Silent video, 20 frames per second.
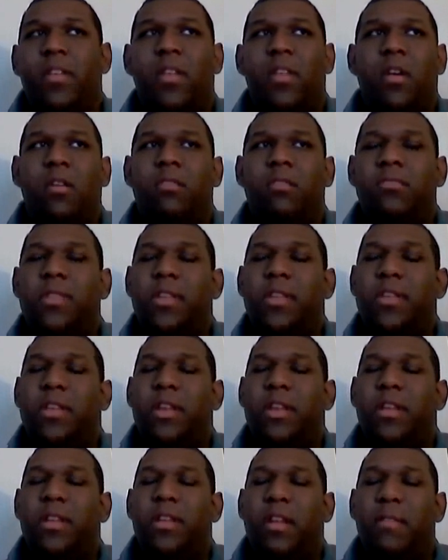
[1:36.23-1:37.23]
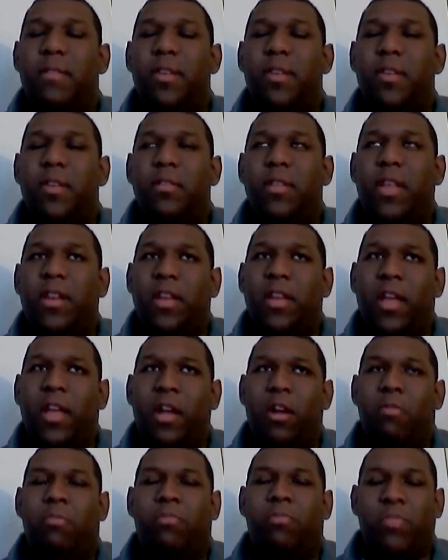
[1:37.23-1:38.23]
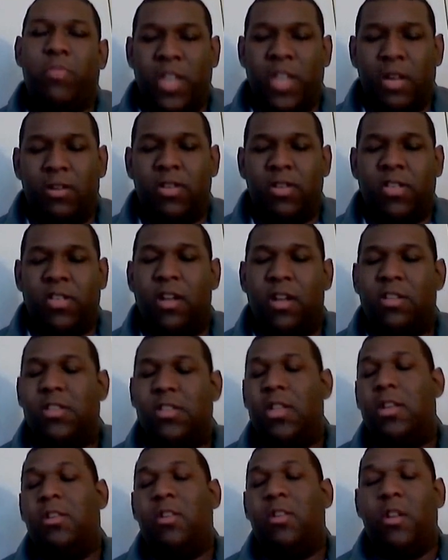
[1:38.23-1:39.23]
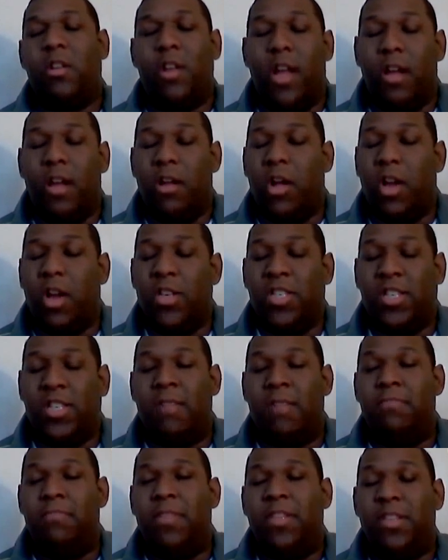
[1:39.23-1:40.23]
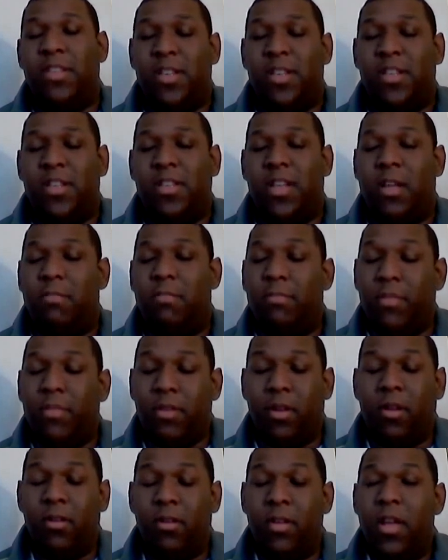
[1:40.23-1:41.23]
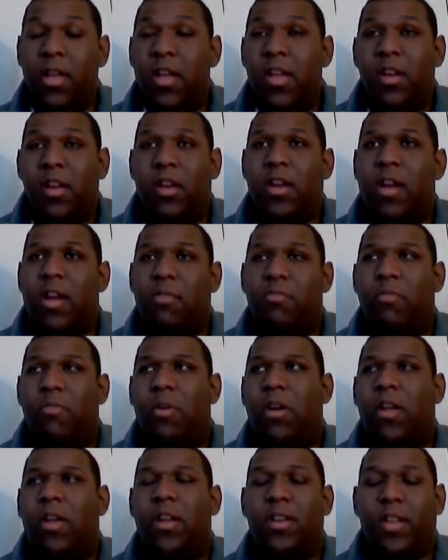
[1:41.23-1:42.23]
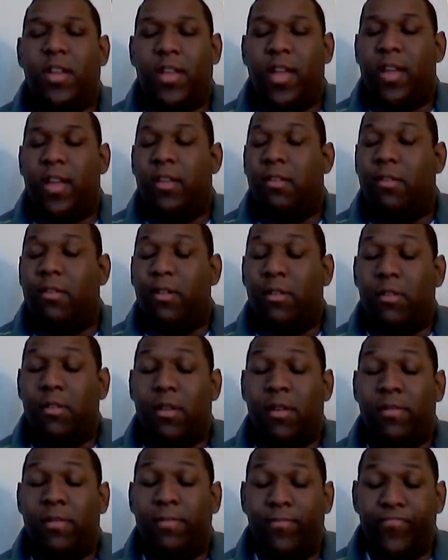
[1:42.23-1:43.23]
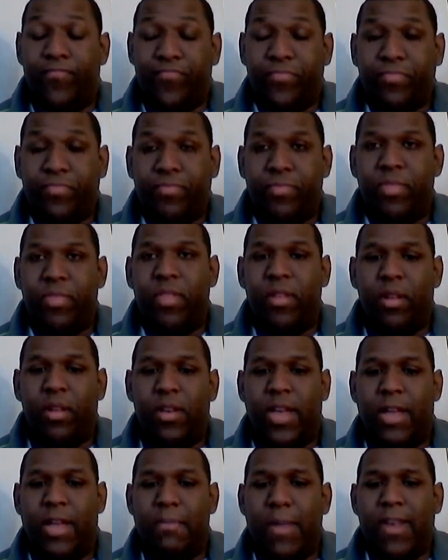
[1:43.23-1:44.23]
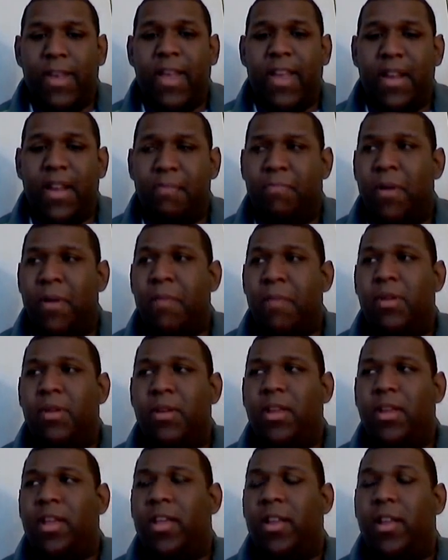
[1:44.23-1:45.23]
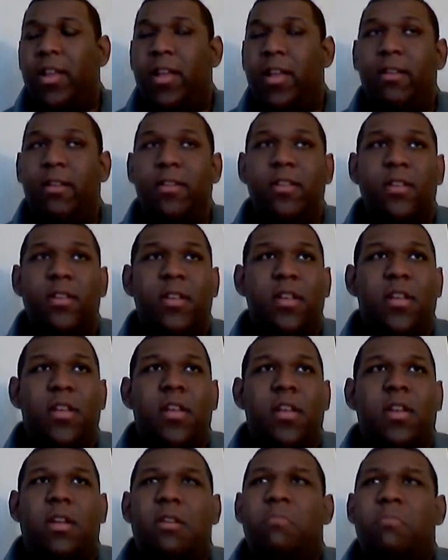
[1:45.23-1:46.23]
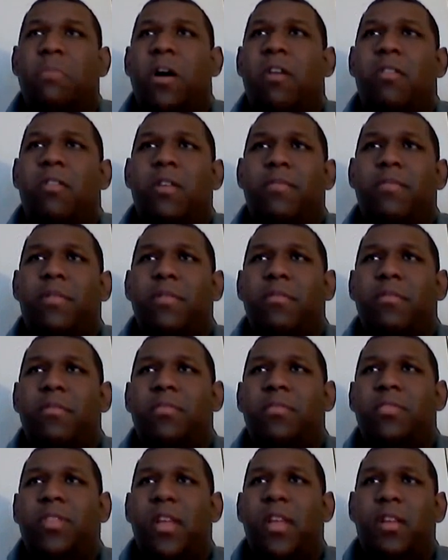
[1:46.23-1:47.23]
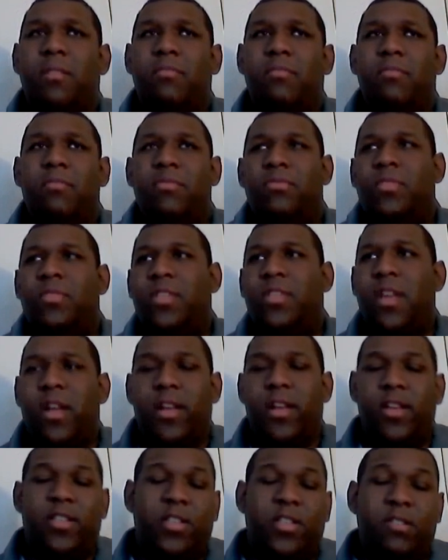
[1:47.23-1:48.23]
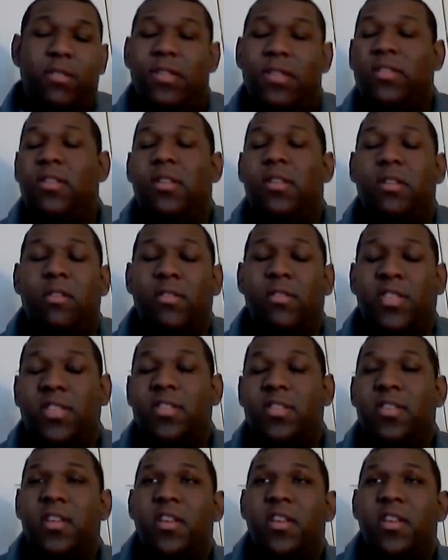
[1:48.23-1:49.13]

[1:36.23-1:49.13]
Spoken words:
they are Sailor Scouts, they're not on the same mission as them, you know. They're not working together, you know. They made that abundantly clear. However, Sailor Moon Usagi, she wants to know if